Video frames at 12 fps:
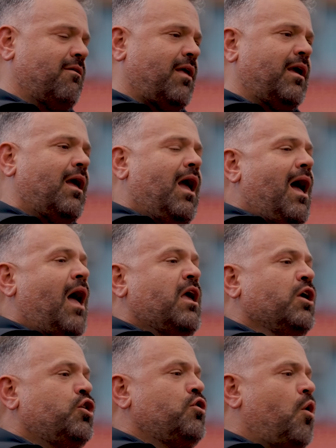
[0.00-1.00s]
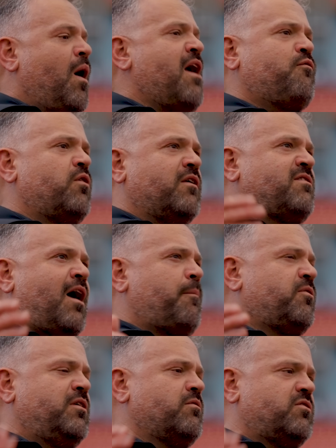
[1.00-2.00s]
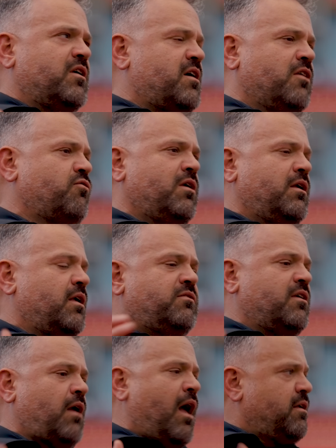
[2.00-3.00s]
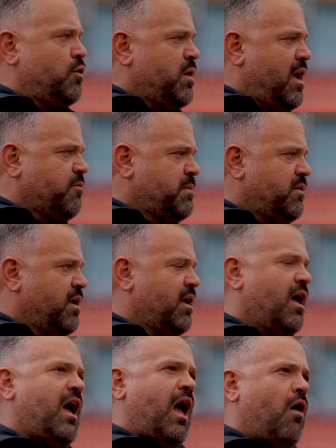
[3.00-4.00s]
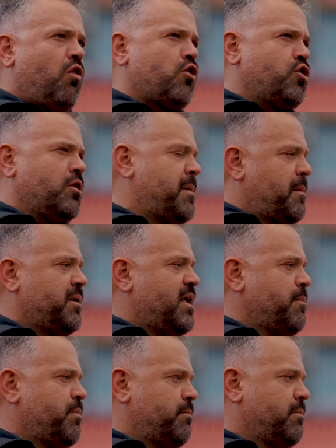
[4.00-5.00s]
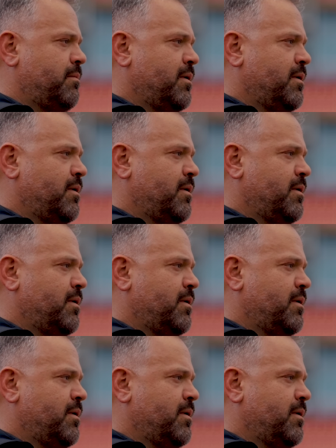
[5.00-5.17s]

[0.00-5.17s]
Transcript: Like, you know, I have one of the top receivers in the country. He said, you know, he asked me today, how long are you going to be able to keep him?